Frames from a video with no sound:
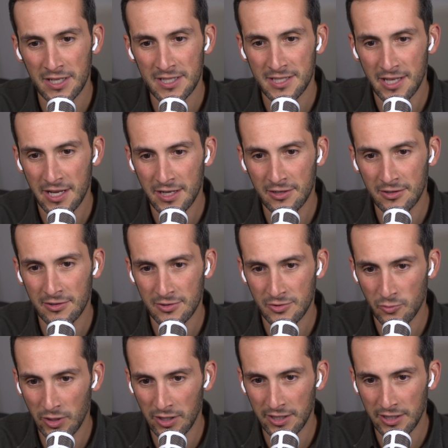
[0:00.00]
cycles,
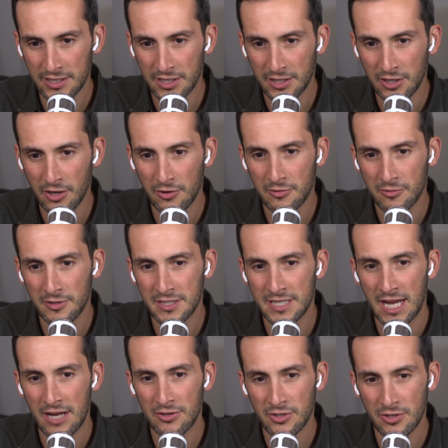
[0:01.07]
willing to go through the
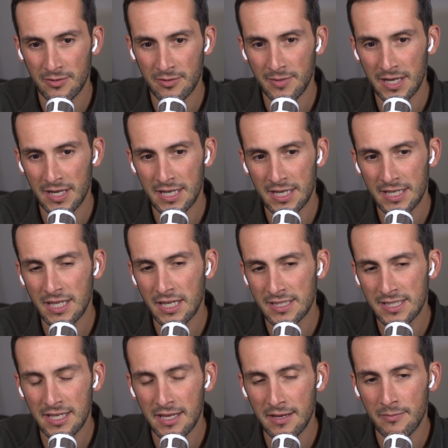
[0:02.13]
downturn, but it does
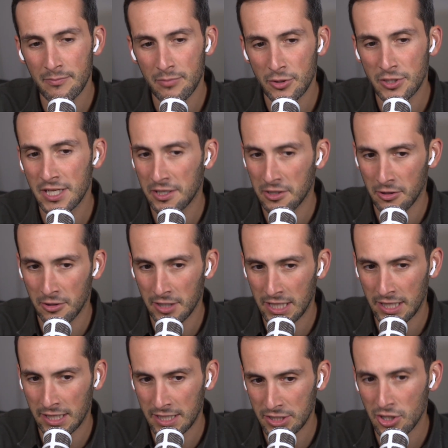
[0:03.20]
seem particularly
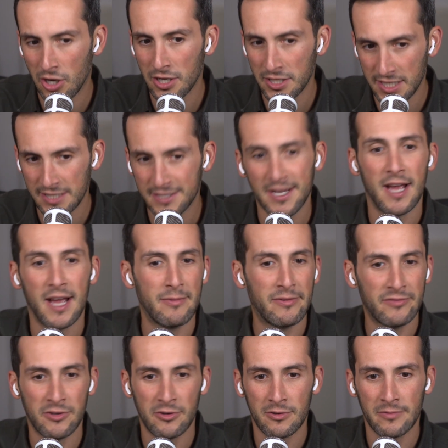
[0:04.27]
like a daunting time
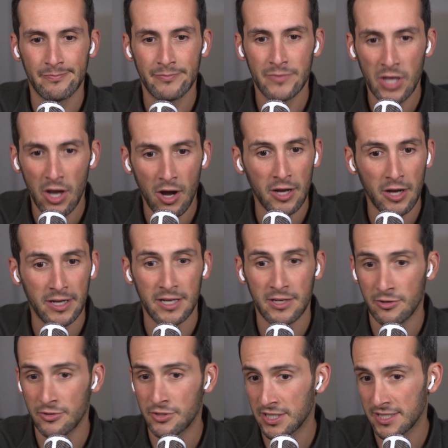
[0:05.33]
if you're young and
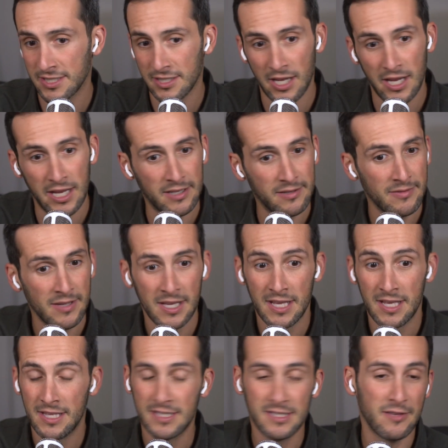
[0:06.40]
you're just like,
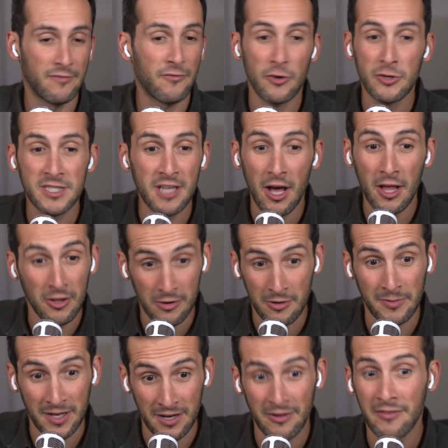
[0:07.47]
this is the first dollar
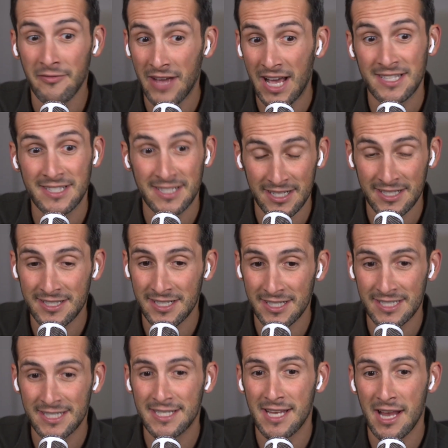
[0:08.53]
I'm going to invest and it's in
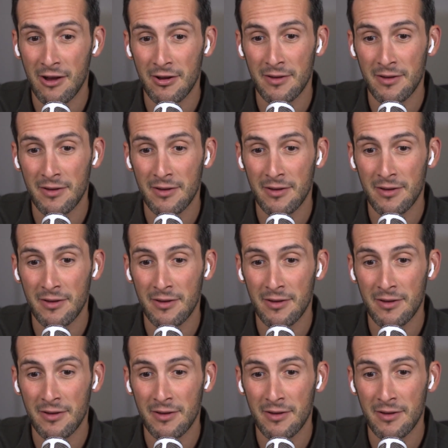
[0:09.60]
a scary